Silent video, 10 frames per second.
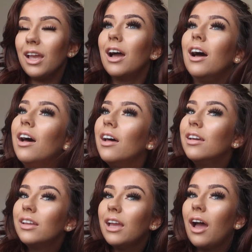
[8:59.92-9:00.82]

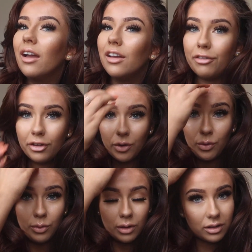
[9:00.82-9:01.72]
And yeah, if
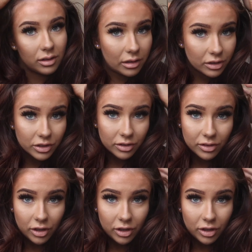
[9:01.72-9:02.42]
you are just